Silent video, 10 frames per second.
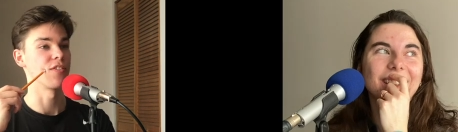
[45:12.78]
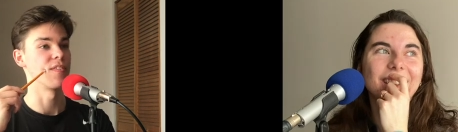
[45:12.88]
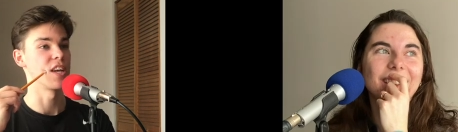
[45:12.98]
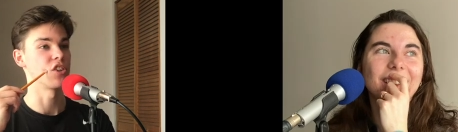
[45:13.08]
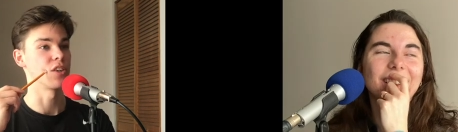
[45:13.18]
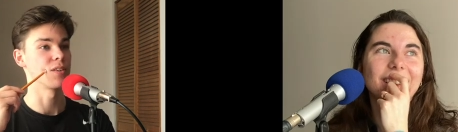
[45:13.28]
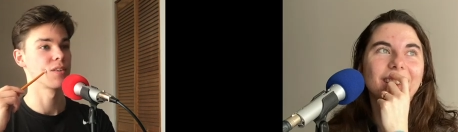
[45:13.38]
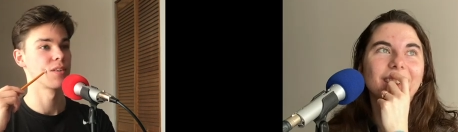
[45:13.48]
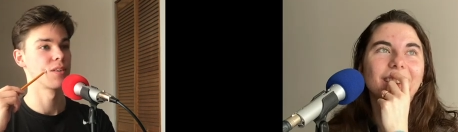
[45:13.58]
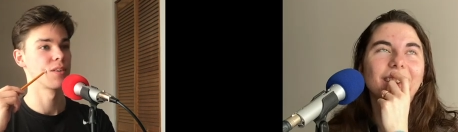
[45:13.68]
Speaker 1: of nature.
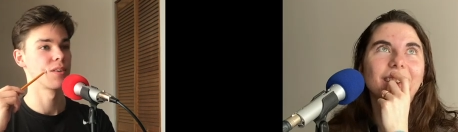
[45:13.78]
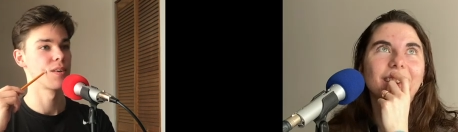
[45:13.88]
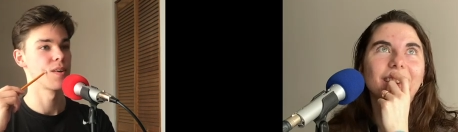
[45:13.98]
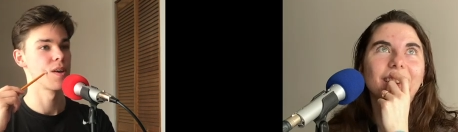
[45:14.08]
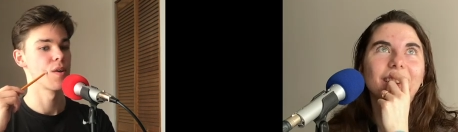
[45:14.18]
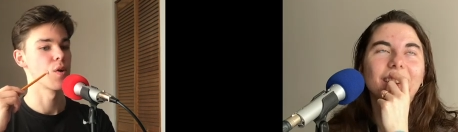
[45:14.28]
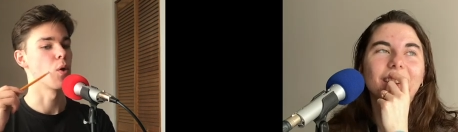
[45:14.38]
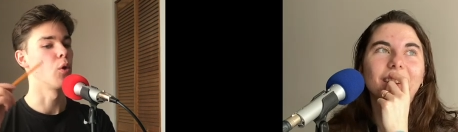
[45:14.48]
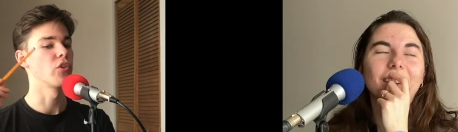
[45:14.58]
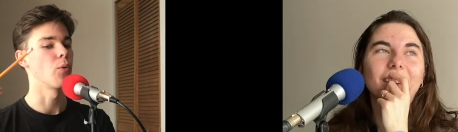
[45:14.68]

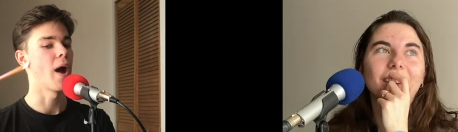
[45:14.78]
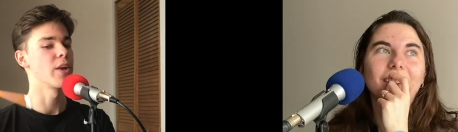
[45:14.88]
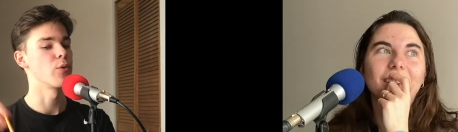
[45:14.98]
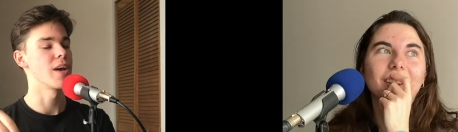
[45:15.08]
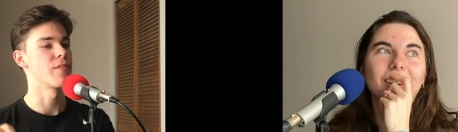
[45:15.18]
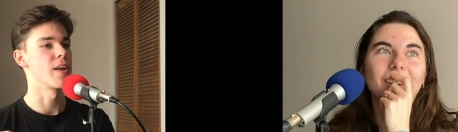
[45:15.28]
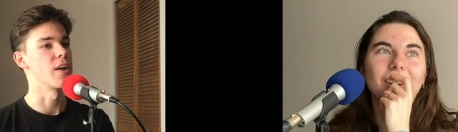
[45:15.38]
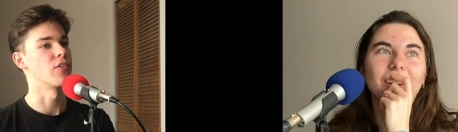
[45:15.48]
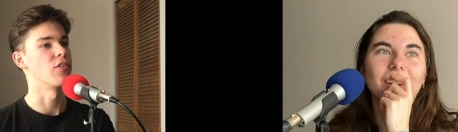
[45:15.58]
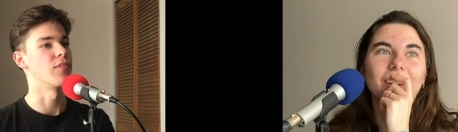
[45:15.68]
Also, I don't have the
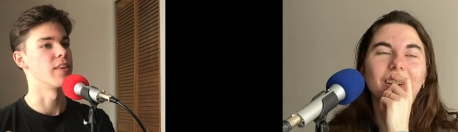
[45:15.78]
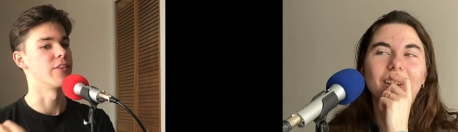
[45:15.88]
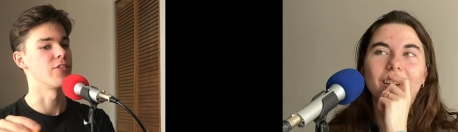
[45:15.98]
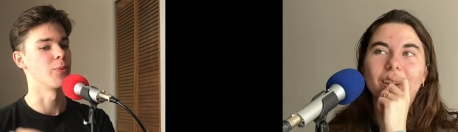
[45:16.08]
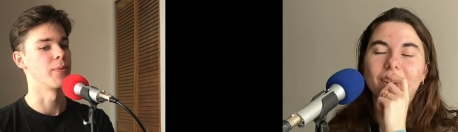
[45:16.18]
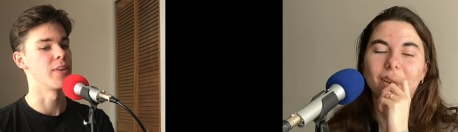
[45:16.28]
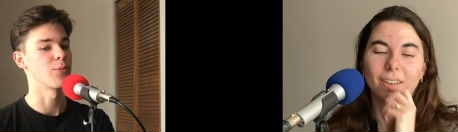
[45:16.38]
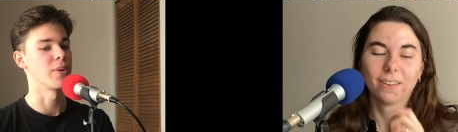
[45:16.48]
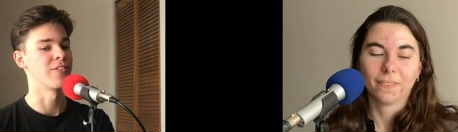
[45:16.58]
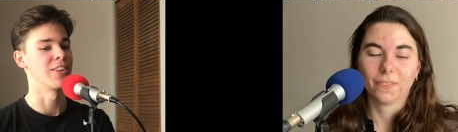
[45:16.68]
answers for these, so
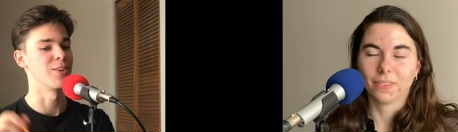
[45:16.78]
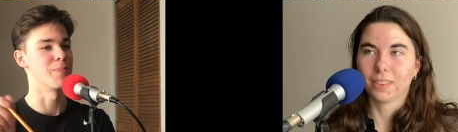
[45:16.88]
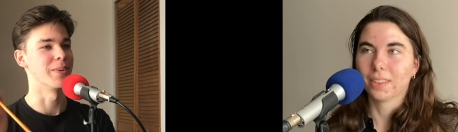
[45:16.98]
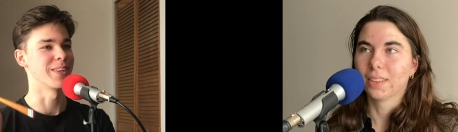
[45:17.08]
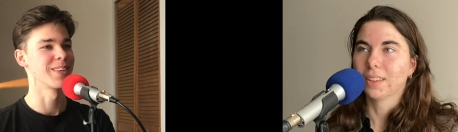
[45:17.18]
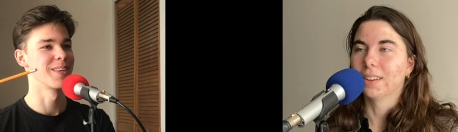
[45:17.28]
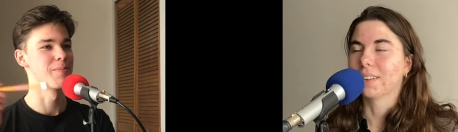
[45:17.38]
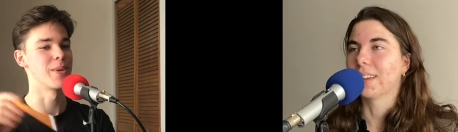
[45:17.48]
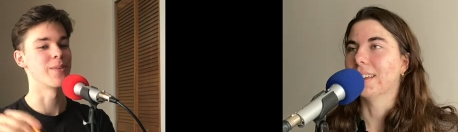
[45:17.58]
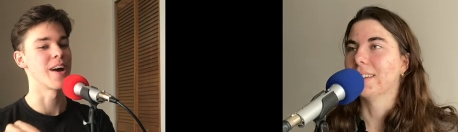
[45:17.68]
this one is in your book,
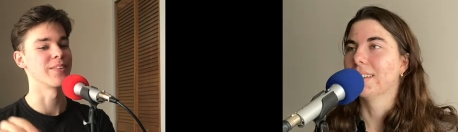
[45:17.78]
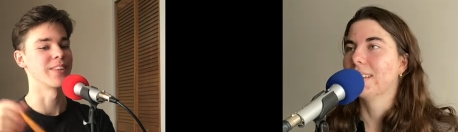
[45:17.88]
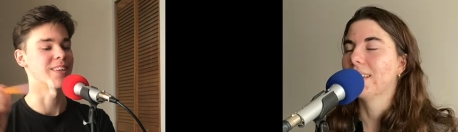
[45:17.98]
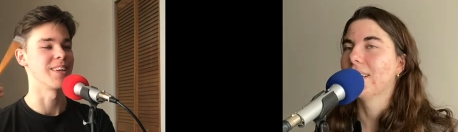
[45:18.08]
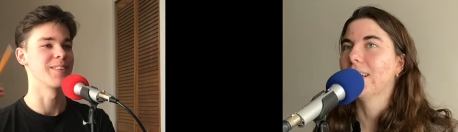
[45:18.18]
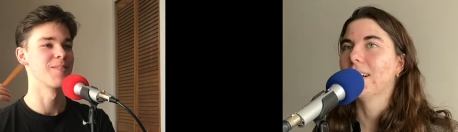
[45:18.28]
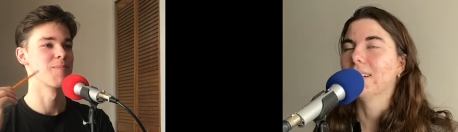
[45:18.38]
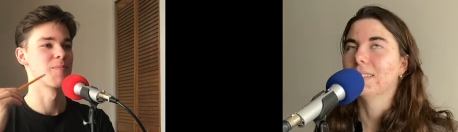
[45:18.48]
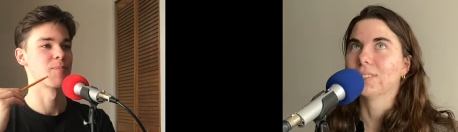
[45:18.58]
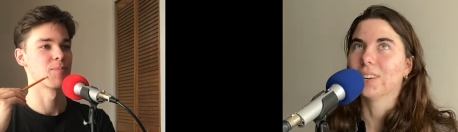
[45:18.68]
okay. but you can't look yet.
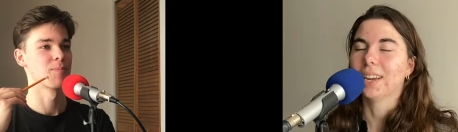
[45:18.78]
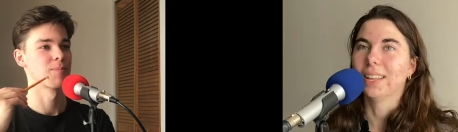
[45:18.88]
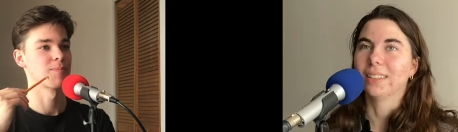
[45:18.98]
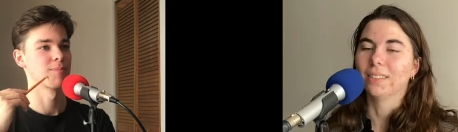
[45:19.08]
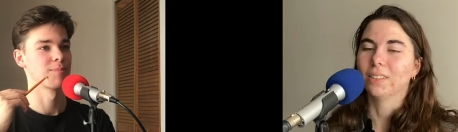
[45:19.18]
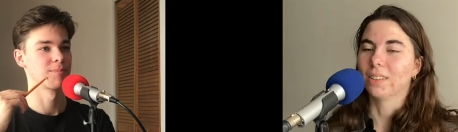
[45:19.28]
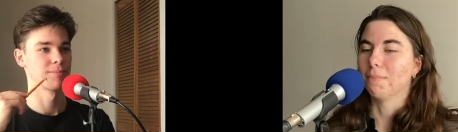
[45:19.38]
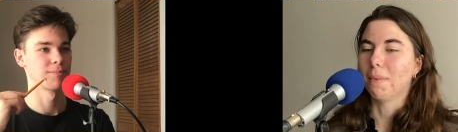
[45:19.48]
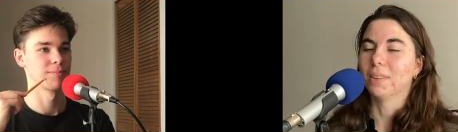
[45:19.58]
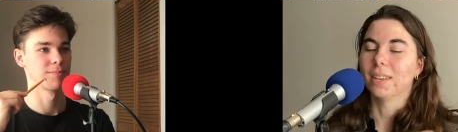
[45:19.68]
Speaker 2: I'll try and
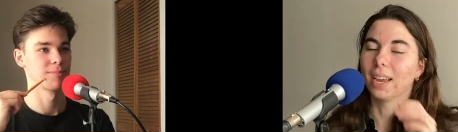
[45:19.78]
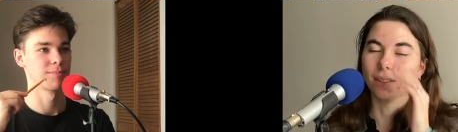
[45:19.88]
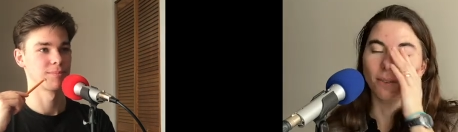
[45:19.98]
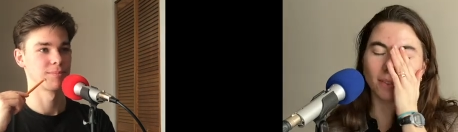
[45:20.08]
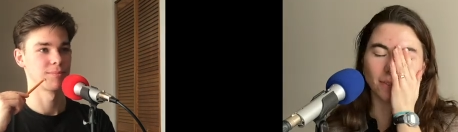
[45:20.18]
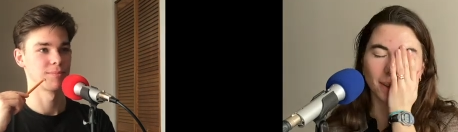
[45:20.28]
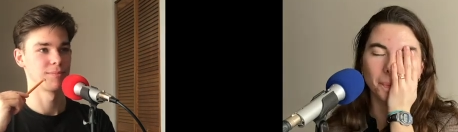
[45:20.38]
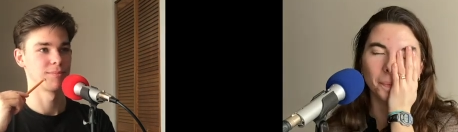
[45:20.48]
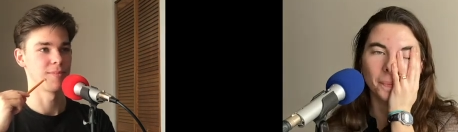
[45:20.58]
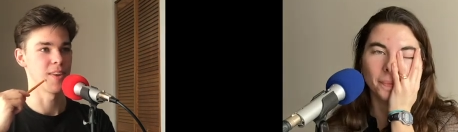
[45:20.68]
maybe take notes of
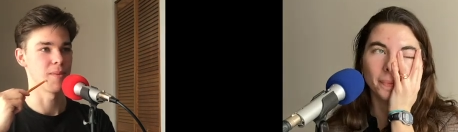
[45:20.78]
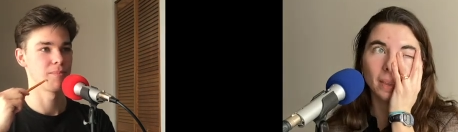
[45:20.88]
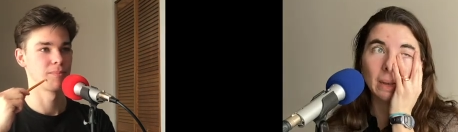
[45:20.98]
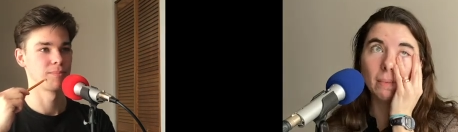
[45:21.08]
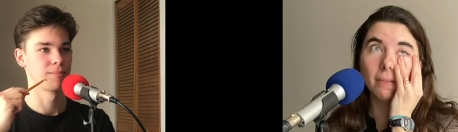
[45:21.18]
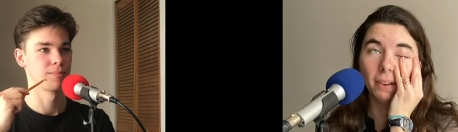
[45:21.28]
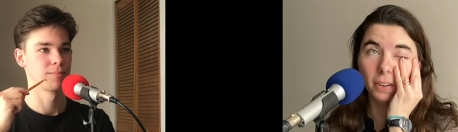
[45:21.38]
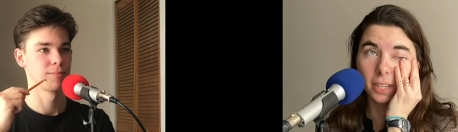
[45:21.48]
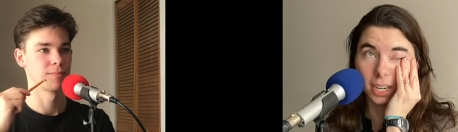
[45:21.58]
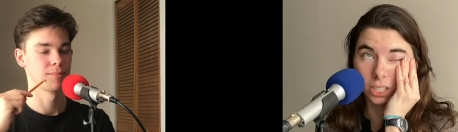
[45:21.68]
them. Yeah. My
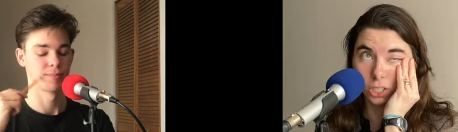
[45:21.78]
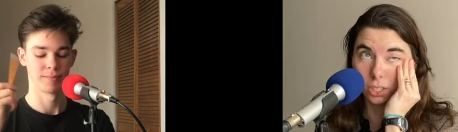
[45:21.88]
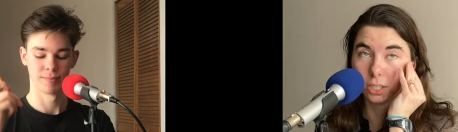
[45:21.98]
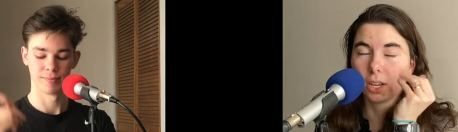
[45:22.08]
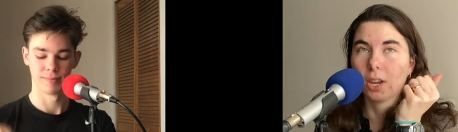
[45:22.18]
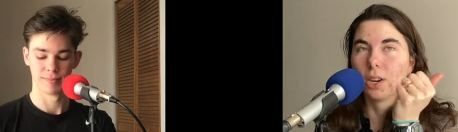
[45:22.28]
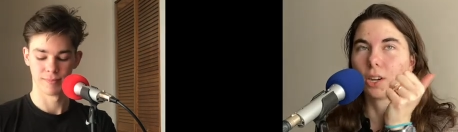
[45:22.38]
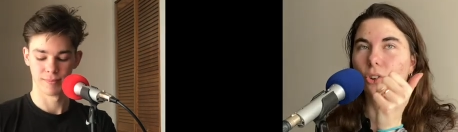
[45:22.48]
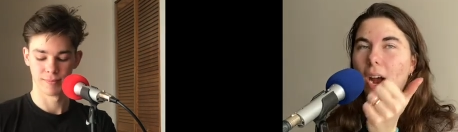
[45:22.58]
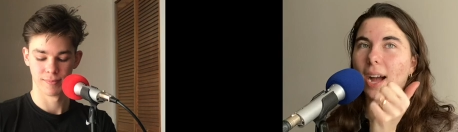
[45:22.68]
favorite textures
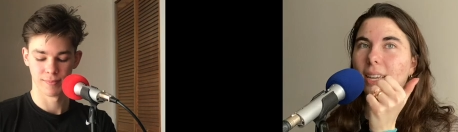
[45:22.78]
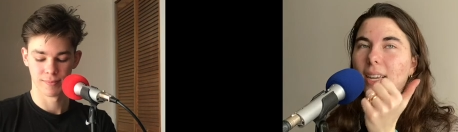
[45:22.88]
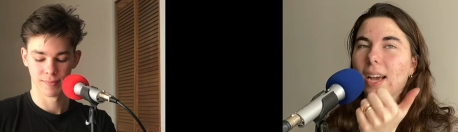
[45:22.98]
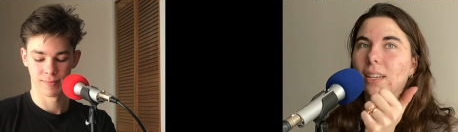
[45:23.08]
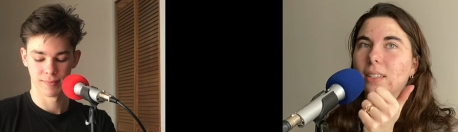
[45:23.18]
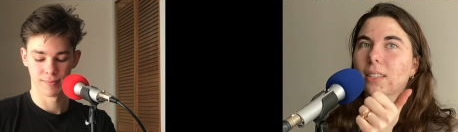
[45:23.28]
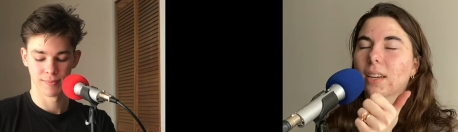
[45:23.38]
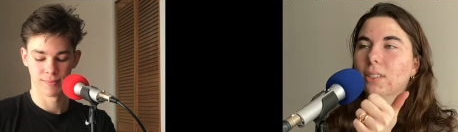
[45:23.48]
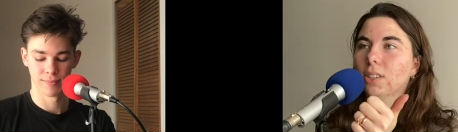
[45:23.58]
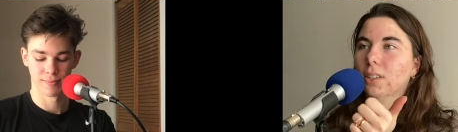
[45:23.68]
cracking ice
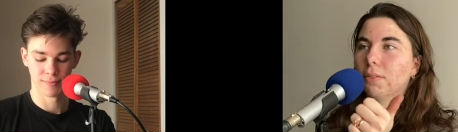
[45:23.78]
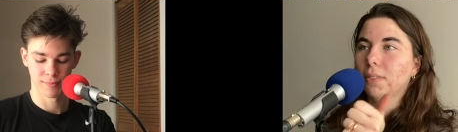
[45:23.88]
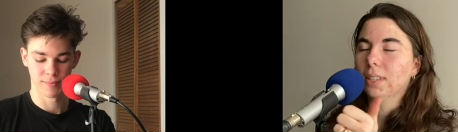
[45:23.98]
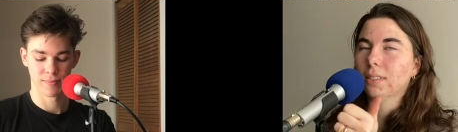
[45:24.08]
under your feet,